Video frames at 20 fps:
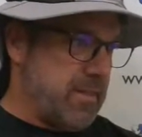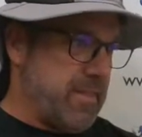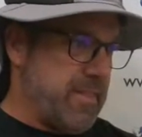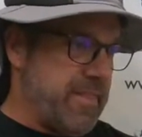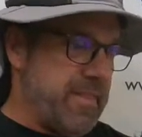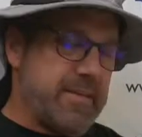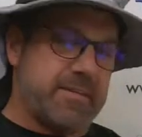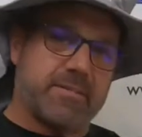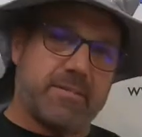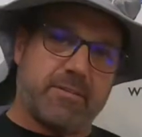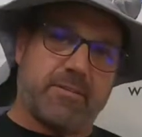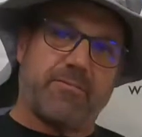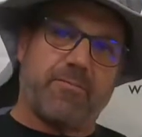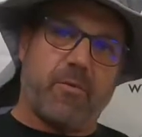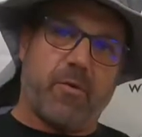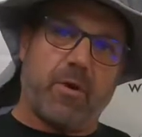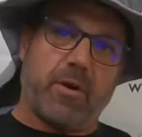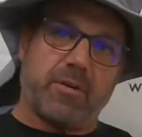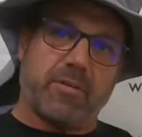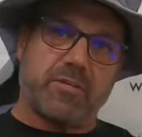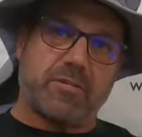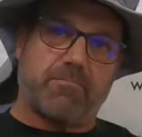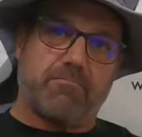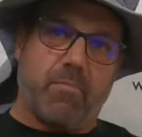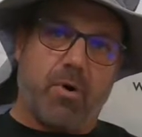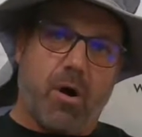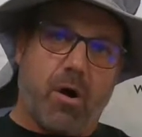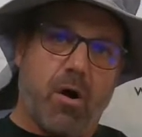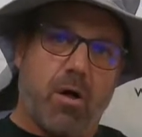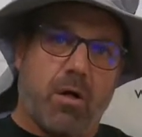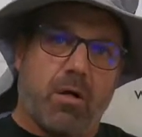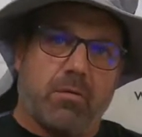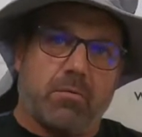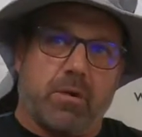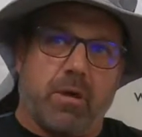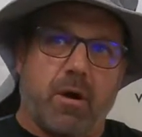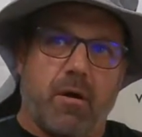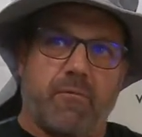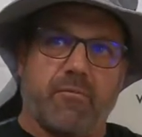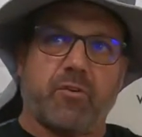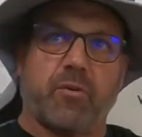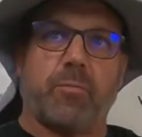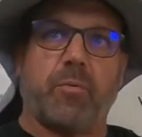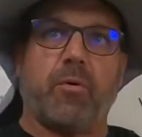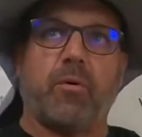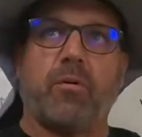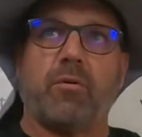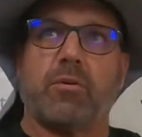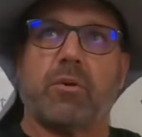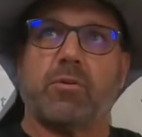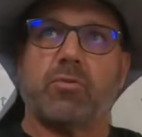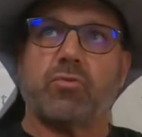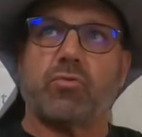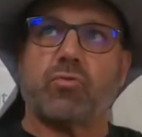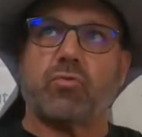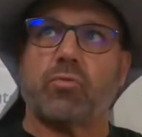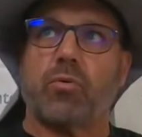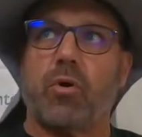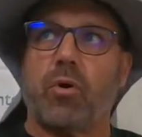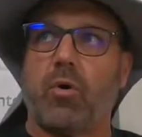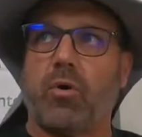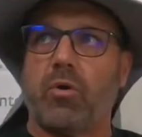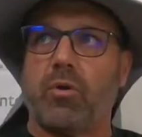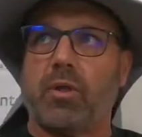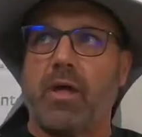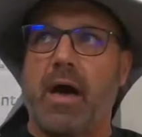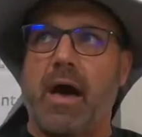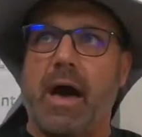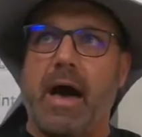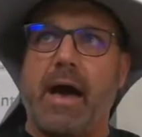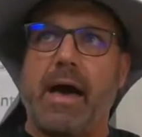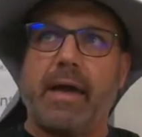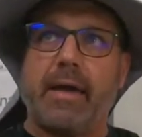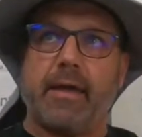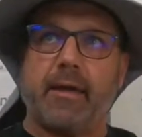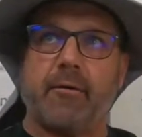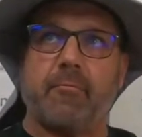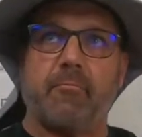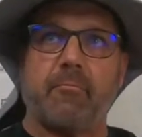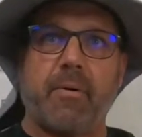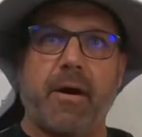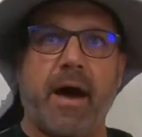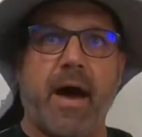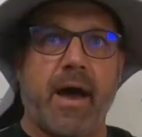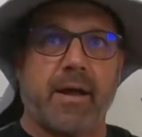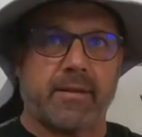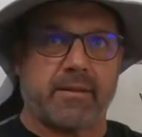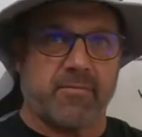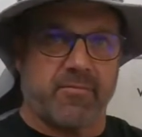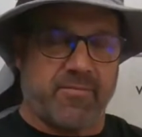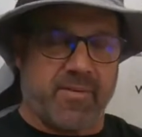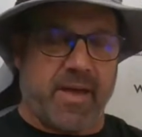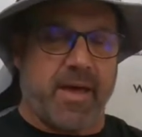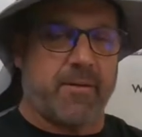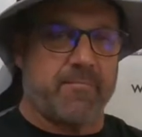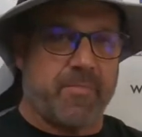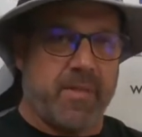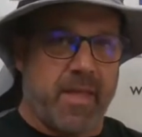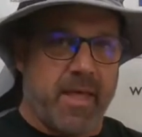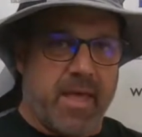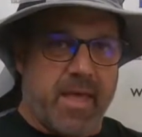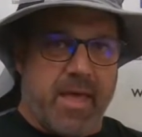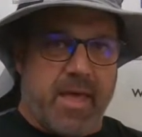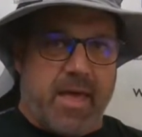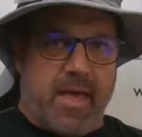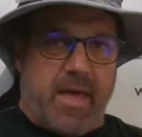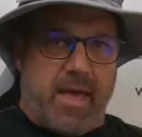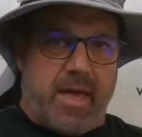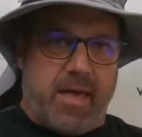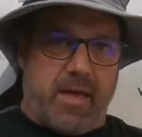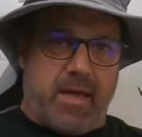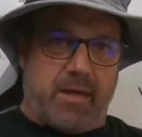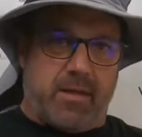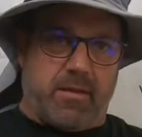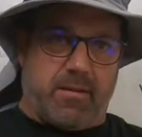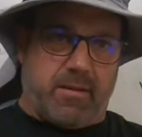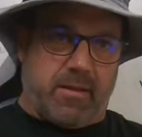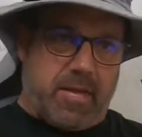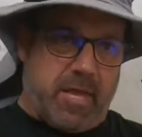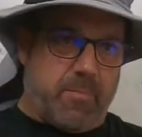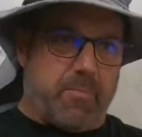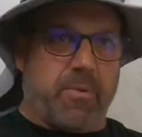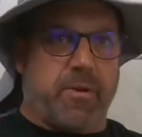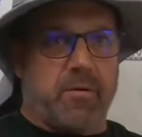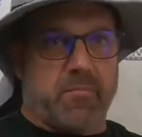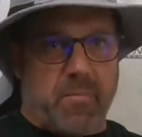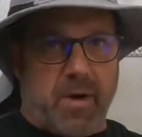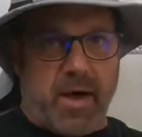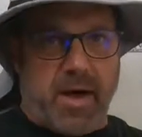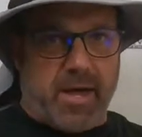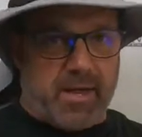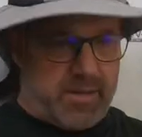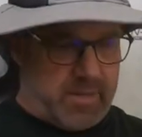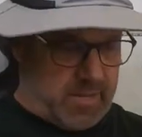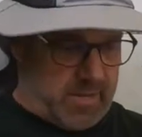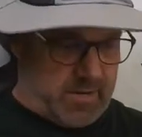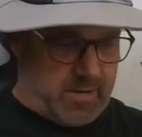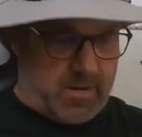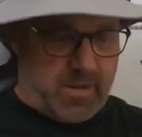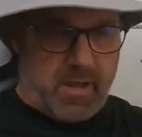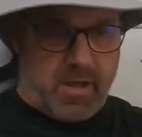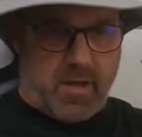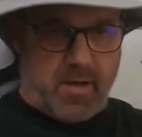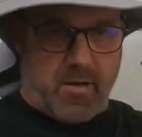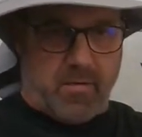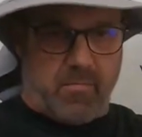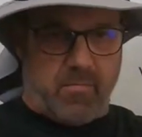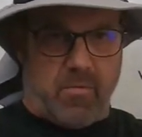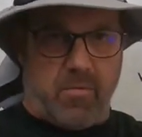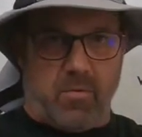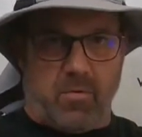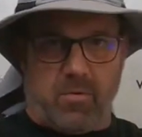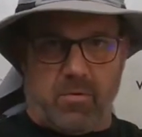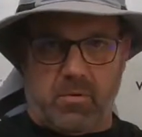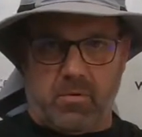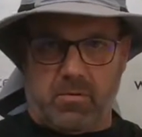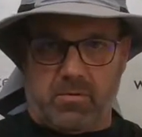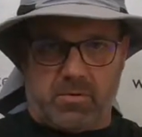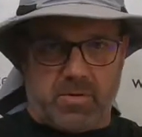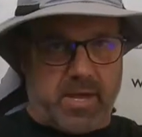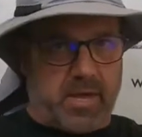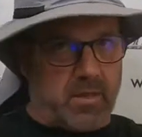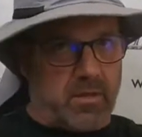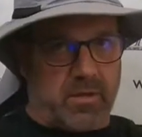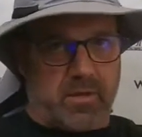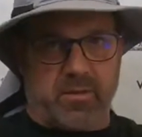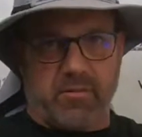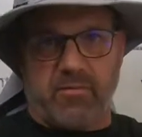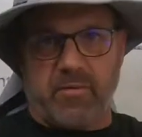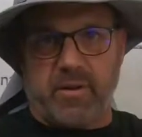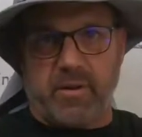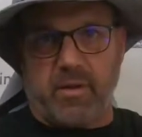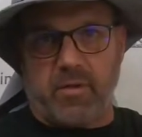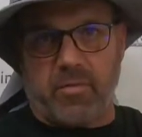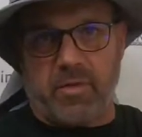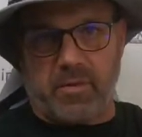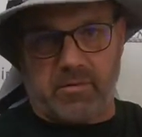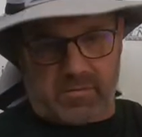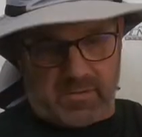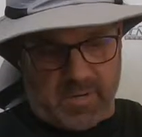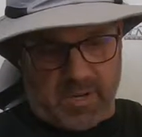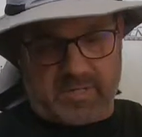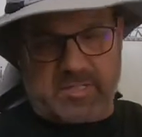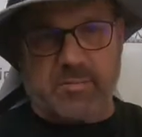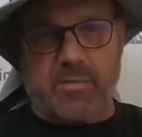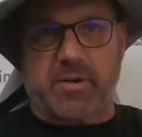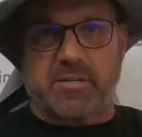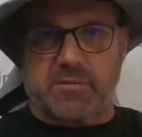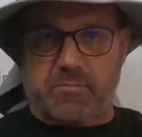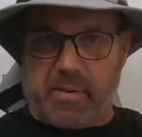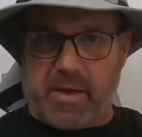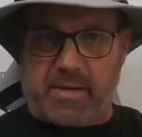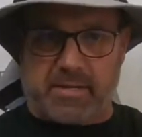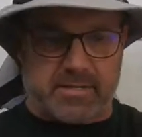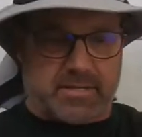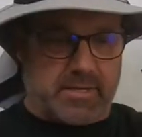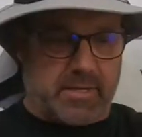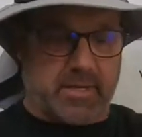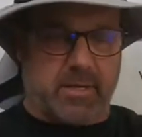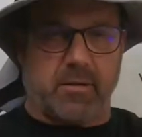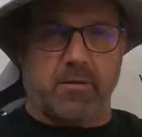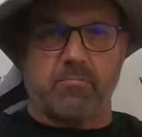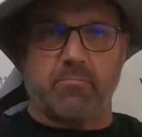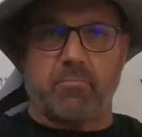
this is for a small, comfortable, control, high impact event. And keep it in mind that take a look at the video that talks about spacing,